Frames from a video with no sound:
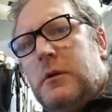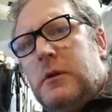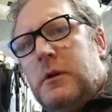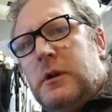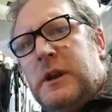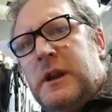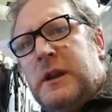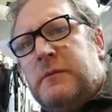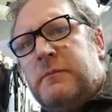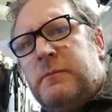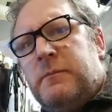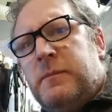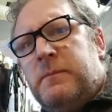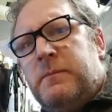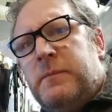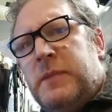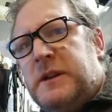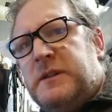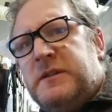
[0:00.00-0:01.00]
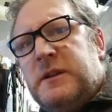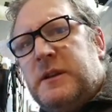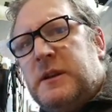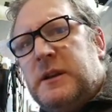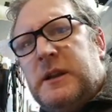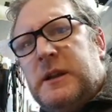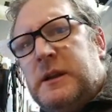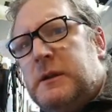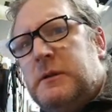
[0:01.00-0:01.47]
and then
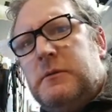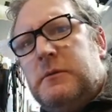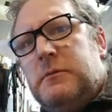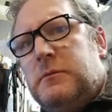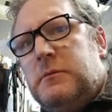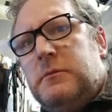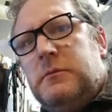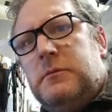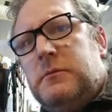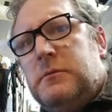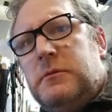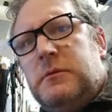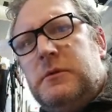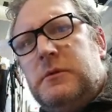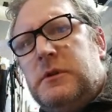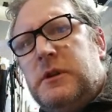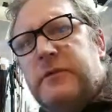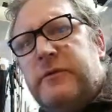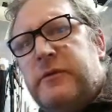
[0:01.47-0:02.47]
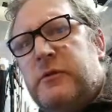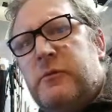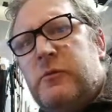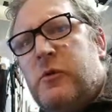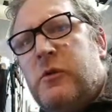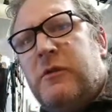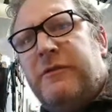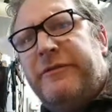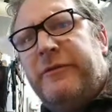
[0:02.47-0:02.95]
basically giving them
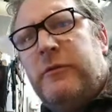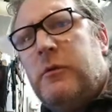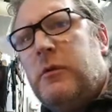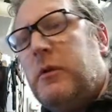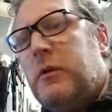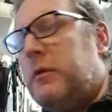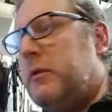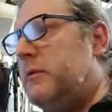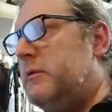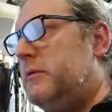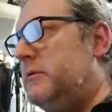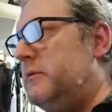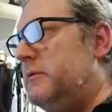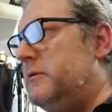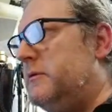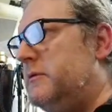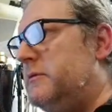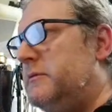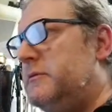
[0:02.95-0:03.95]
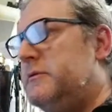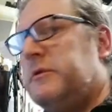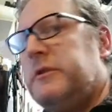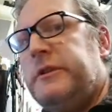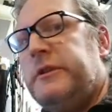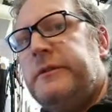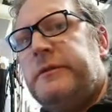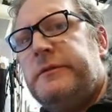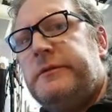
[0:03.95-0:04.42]
what for,
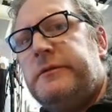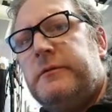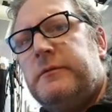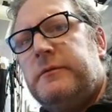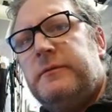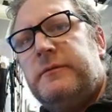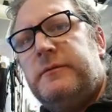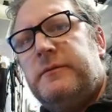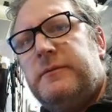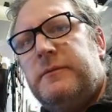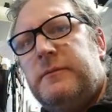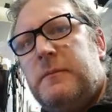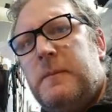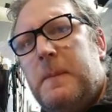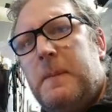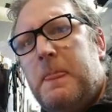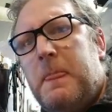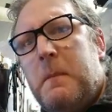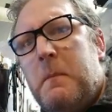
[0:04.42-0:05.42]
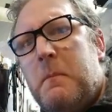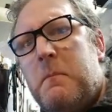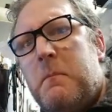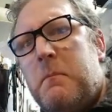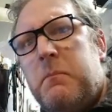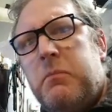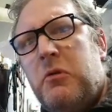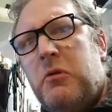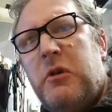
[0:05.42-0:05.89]
trying to sort of
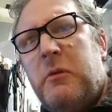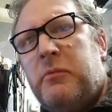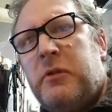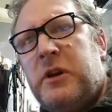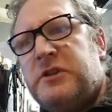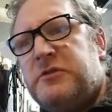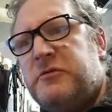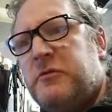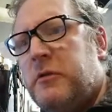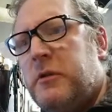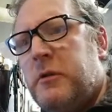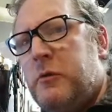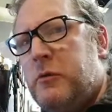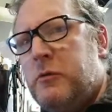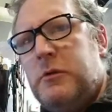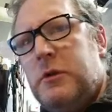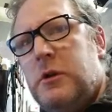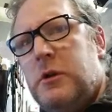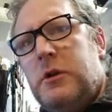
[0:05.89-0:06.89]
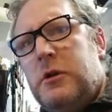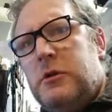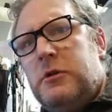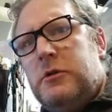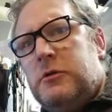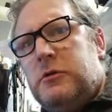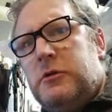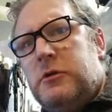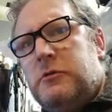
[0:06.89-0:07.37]
put the pressure on,
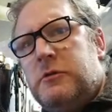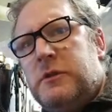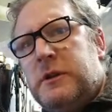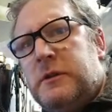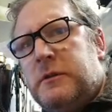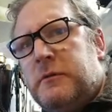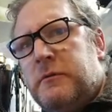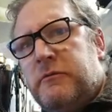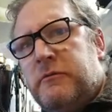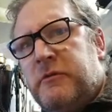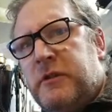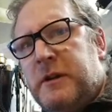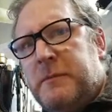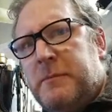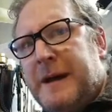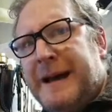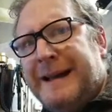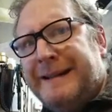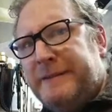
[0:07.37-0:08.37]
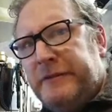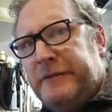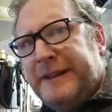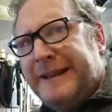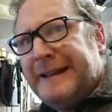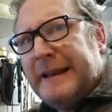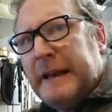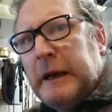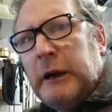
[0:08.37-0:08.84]
you did a really bad
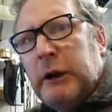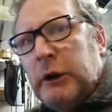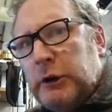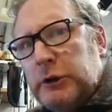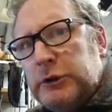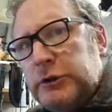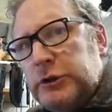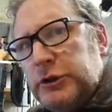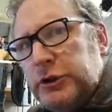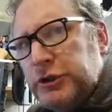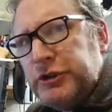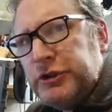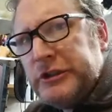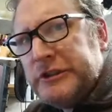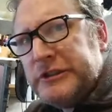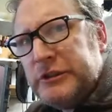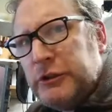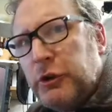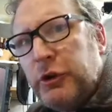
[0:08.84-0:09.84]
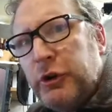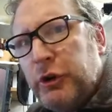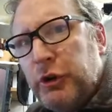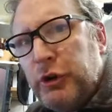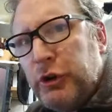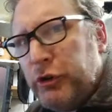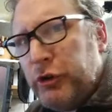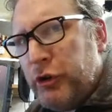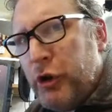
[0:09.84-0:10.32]
thing there because it's
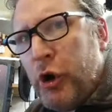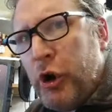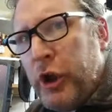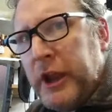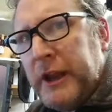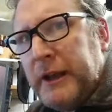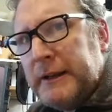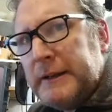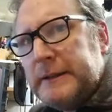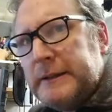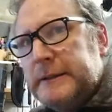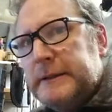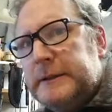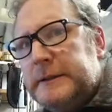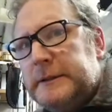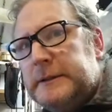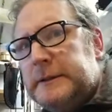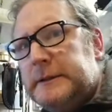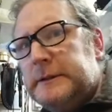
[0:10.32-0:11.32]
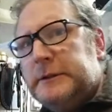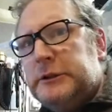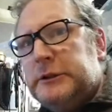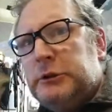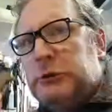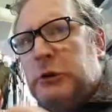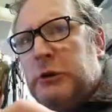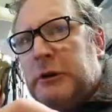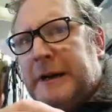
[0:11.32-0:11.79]
non-locking,
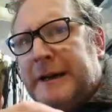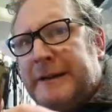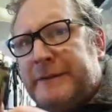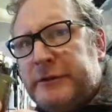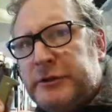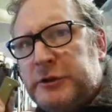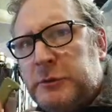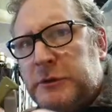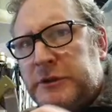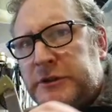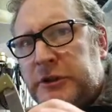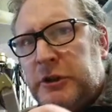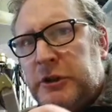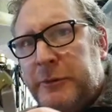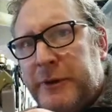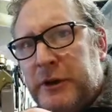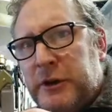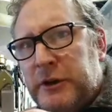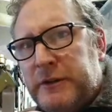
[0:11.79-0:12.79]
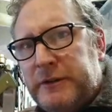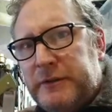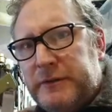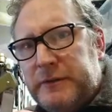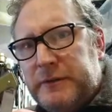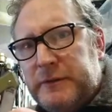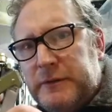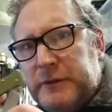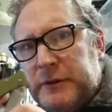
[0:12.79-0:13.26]
you got to have a Swiss Army knife,
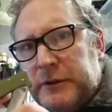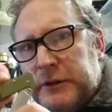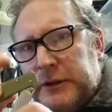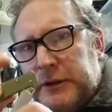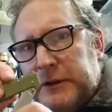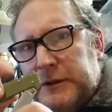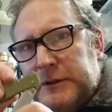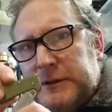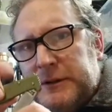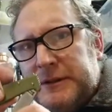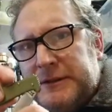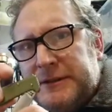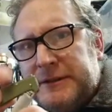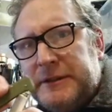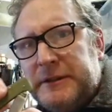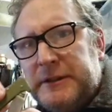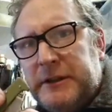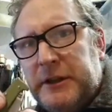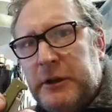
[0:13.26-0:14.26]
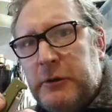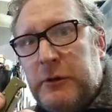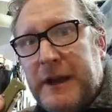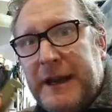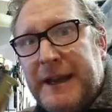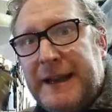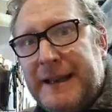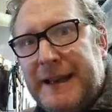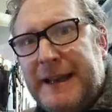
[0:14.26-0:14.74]
like it's the
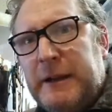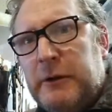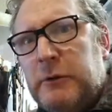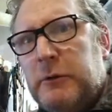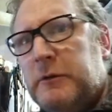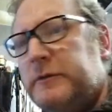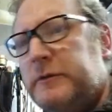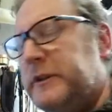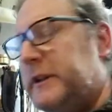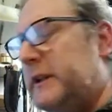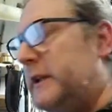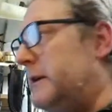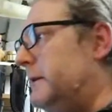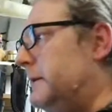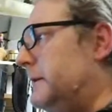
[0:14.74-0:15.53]
UK legal thing.